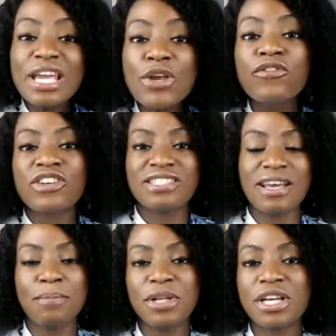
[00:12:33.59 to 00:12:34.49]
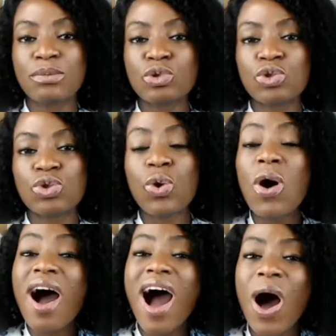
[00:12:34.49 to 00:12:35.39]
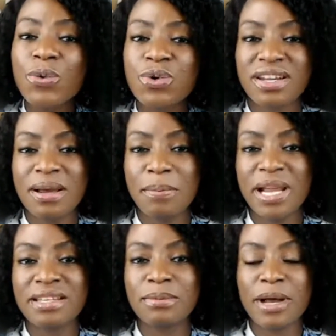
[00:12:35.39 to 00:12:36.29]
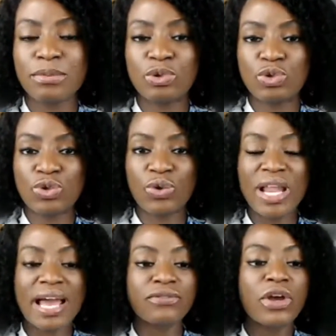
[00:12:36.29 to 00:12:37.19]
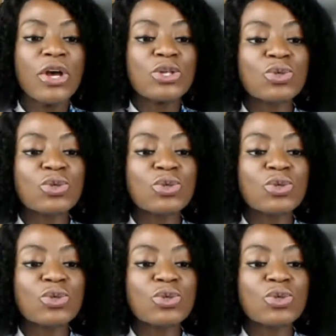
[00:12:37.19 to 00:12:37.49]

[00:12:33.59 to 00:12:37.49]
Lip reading: if it's applicable to you, or how you can apply the Bible to your life.